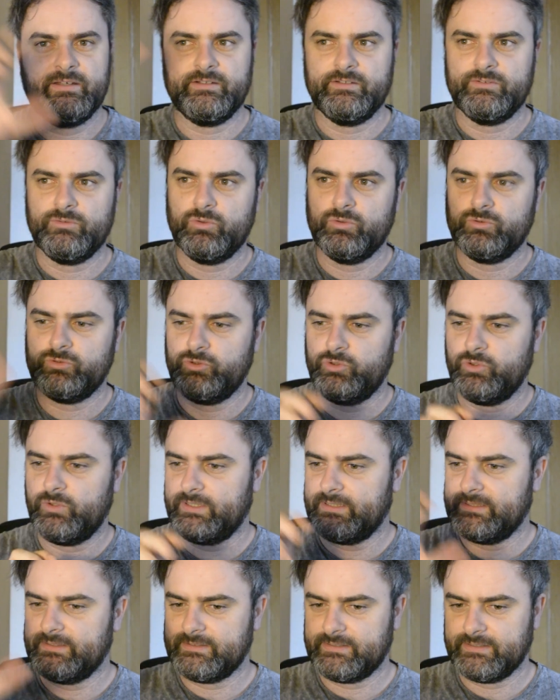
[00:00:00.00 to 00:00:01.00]
of New
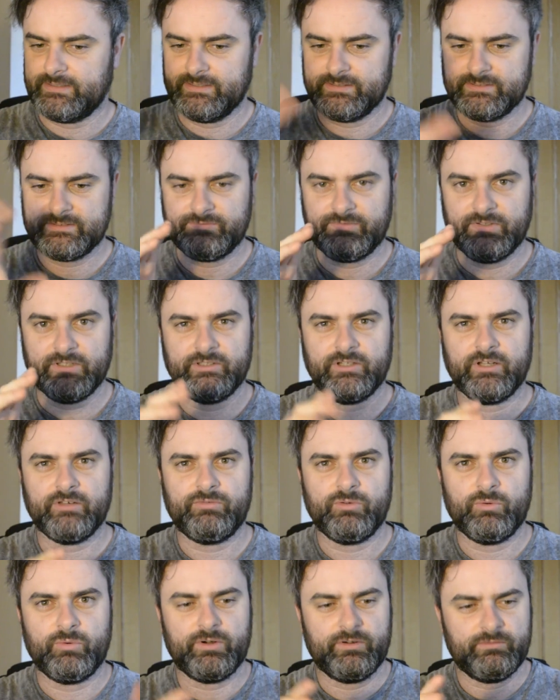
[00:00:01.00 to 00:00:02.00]
England against
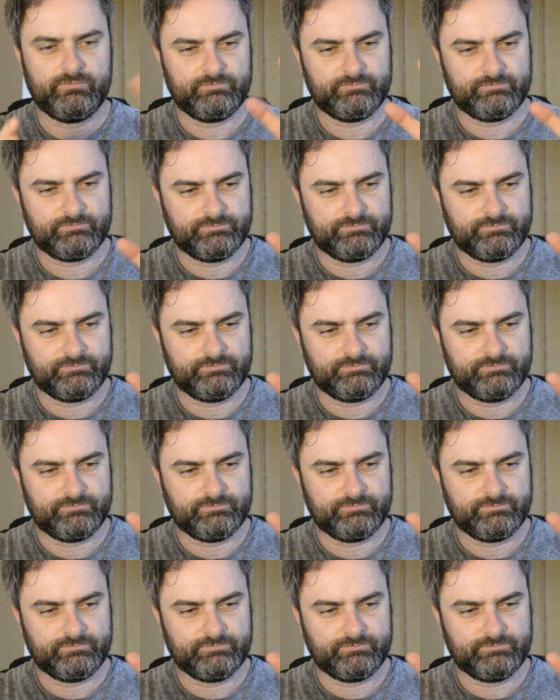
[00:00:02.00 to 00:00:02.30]
Philadelphia, where